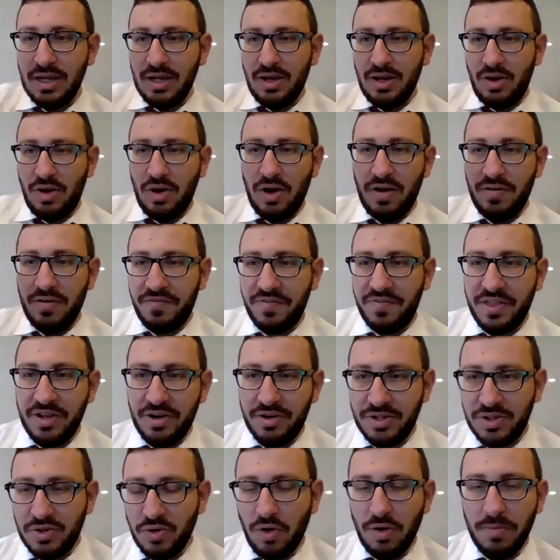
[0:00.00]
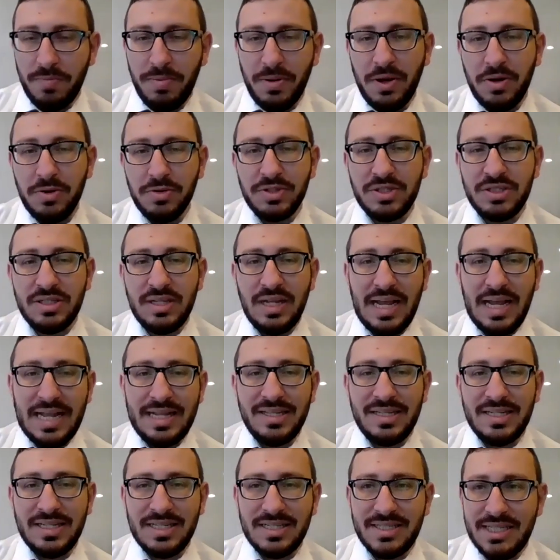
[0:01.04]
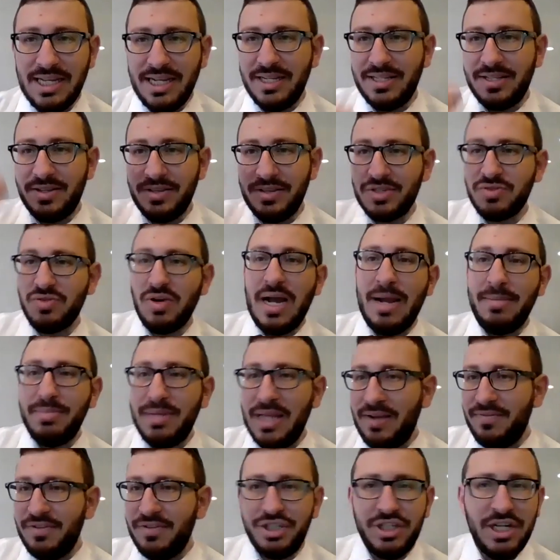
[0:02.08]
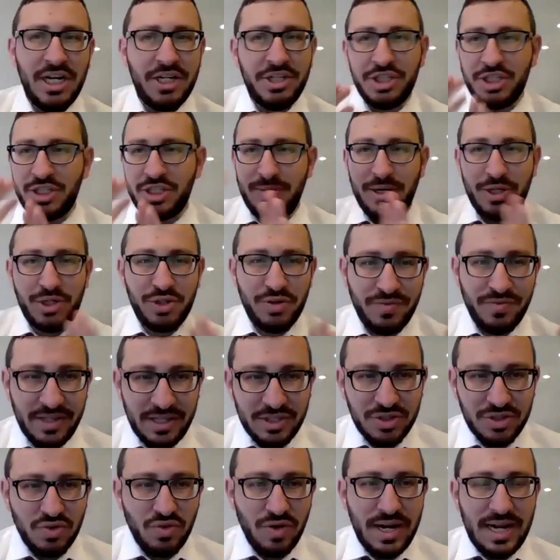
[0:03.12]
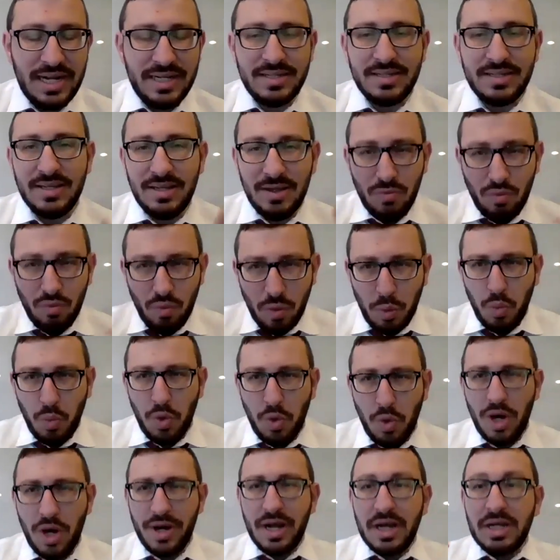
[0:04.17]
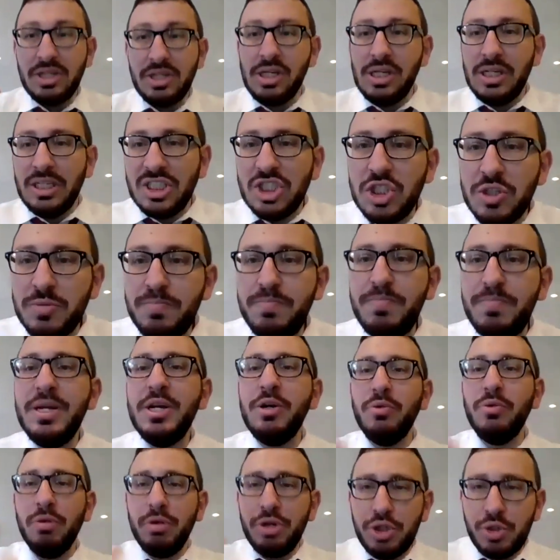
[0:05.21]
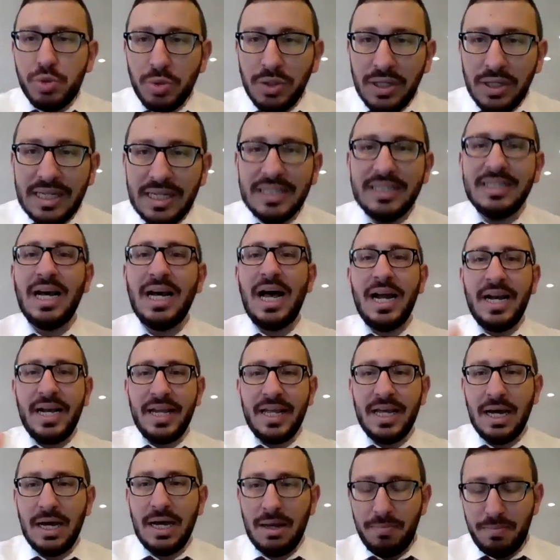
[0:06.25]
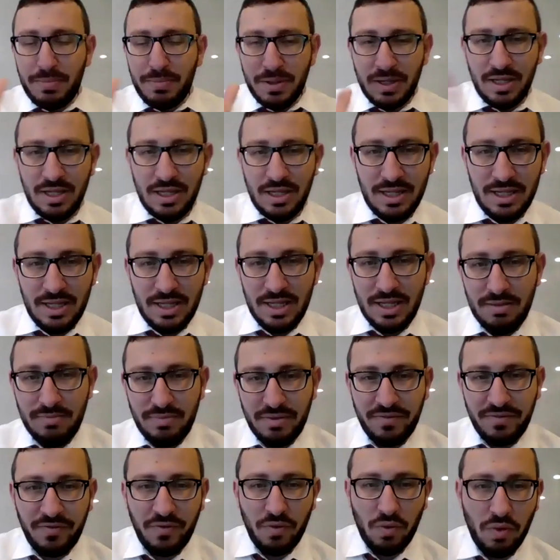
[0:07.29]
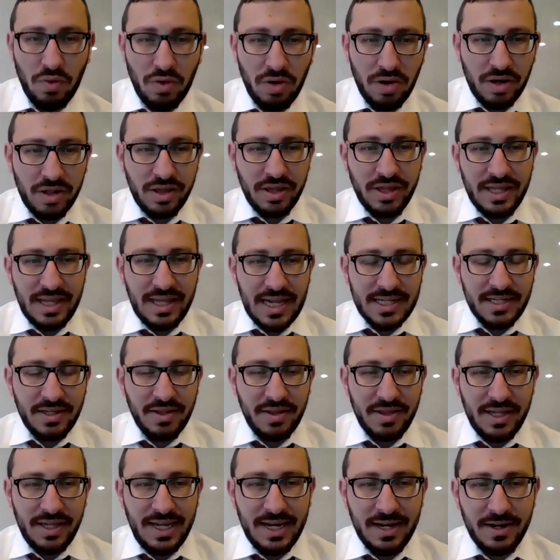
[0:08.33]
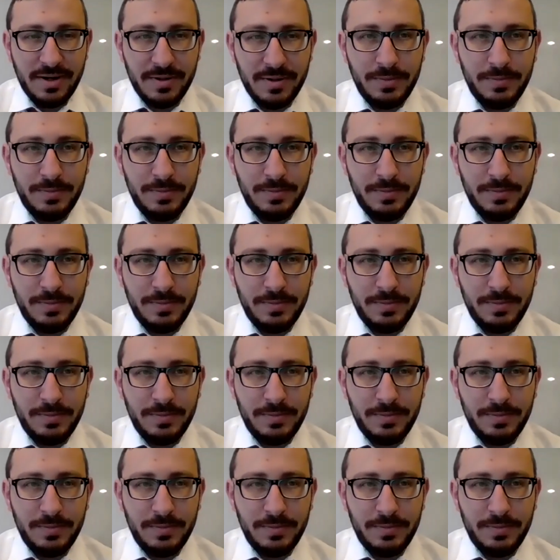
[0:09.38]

off their doorpost and to send it to the scribe to have a check just to make sure everything's great. We want to spiritually tidy up before the end of the year.